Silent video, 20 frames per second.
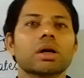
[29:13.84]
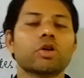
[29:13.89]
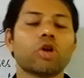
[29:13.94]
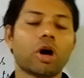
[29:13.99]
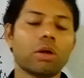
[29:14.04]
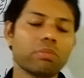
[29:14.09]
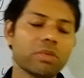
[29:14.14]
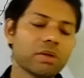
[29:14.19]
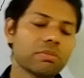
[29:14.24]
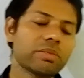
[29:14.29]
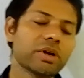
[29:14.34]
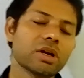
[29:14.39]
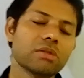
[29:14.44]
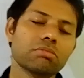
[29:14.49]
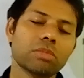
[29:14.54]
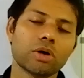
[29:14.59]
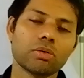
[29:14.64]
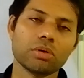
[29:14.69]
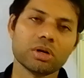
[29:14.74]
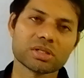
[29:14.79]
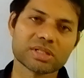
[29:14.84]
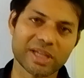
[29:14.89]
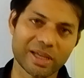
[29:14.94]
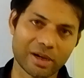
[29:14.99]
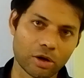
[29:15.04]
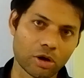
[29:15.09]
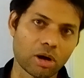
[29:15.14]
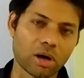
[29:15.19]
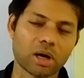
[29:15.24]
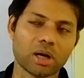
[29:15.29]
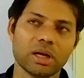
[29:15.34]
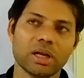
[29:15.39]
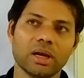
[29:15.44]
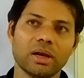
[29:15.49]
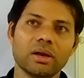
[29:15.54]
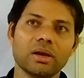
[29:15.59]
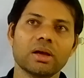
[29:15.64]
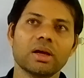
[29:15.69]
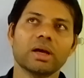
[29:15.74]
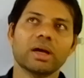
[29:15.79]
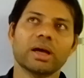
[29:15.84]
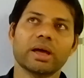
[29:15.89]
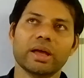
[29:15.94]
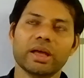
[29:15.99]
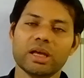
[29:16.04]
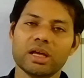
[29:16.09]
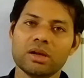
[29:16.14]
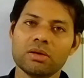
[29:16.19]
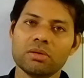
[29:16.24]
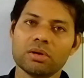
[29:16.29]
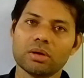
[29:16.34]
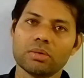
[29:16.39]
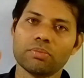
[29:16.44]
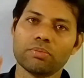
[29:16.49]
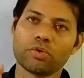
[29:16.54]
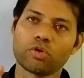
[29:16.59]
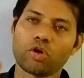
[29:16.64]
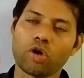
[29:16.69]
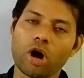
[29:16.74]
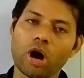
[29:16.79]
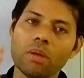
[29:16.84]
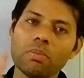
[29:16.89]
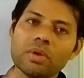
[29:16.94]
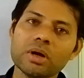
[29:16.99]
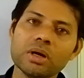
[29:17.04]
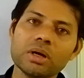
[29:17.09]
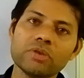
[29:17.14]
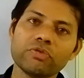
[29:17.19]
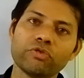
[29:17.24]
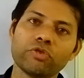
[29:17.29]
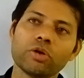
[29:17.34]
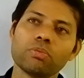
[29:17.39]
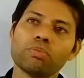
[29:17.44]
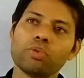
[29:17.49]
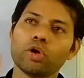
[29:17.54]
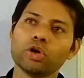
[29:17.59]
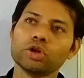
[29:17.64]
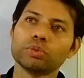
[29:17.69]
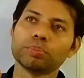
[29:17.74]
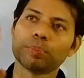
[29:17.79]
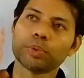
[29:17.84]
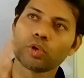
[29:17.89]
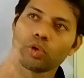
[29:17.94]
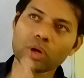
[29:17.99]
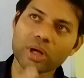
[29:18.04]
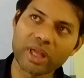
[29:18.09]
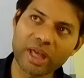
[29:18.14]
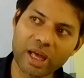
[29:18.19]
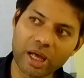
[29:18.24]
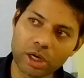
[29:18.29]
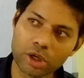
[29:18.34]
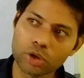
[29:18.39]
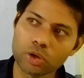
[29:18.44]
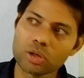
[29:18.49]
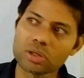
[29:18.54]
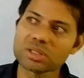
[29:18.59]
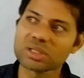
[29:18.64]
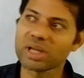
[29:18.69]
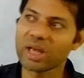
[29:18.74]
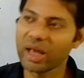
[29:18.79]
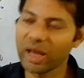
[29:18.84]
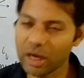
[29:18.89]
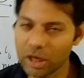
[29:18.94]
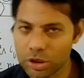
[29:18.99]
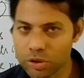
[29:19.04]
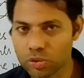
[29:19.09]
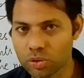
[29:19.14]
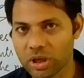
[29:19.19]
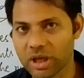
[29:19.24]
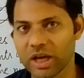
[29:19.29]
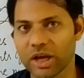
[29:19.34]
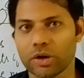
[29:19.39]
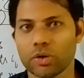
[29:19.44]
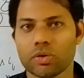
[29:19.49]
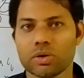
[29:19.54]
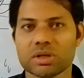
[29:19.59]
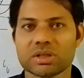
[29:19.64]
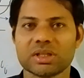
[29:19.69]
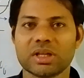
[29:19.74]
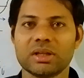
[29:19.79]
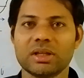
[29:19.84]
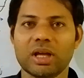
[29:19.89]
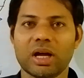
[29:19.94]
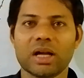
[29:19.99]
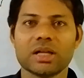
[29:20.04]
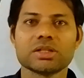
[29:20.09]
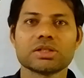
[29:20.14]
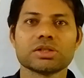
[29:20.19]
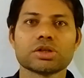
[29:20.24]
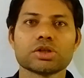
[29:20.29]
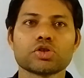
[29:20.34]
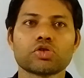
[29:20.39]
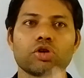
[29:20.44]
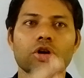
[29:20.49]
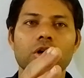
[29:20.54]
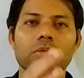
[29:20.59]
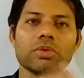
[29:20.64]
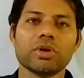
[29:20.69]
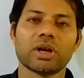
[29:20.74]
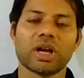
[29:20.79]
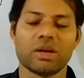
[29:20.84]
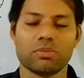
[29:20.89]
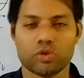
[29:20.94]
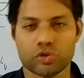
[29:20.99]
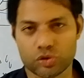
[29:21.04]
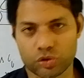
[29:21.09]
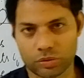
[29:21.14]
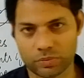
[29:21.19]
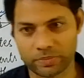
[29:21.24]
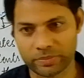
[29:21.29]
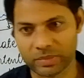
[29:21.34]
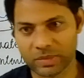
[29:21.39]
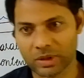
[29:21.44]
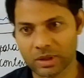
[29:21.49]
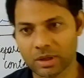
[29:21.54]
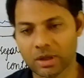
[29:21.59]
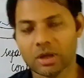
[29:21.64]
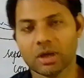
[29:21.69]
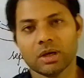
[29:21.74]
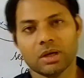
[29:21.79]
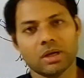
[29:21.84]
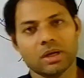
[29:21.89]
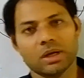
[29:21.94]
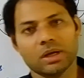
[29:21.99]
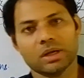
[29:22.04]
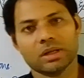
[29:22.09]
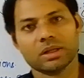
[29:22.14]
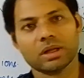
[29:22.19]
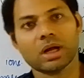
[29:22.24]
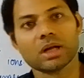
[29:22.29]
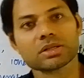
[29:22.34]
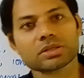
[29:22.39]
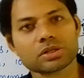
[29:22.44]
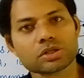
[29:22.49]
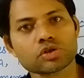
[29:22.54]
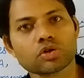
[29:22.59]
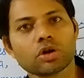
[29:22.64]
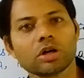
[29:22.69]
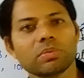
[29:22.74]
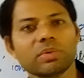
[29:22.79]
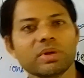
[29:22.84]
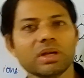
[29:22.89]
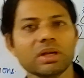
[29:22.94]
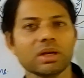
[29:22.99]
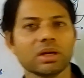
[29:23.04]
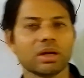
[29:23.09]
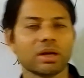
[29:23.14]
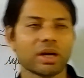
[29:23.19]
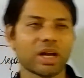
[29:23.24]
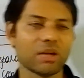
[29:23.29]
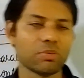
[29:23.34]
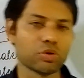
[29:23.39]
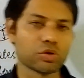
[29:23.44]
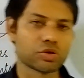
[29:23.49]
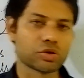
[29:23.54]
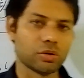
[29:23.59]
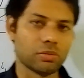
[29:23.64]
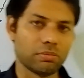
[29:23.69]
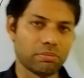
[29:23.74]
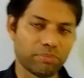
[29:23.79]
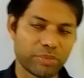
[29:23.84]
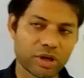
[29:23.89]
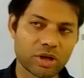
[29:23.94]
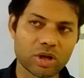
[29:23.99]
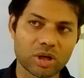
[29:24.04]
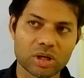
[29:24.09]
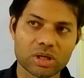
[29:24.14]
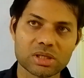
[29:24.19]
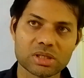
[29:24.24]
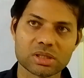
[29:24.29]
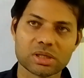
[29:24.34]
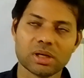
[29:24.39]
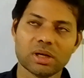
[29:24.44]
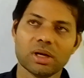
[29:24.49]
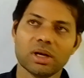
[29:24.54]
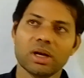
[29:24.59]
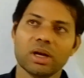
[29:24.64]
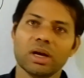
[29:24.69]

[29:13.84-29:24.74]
non-membrane bound cell organelle in common for both prokaryotes and eukaryotes, then the answer is going to be ribosome. Answer is going to be ribosome, because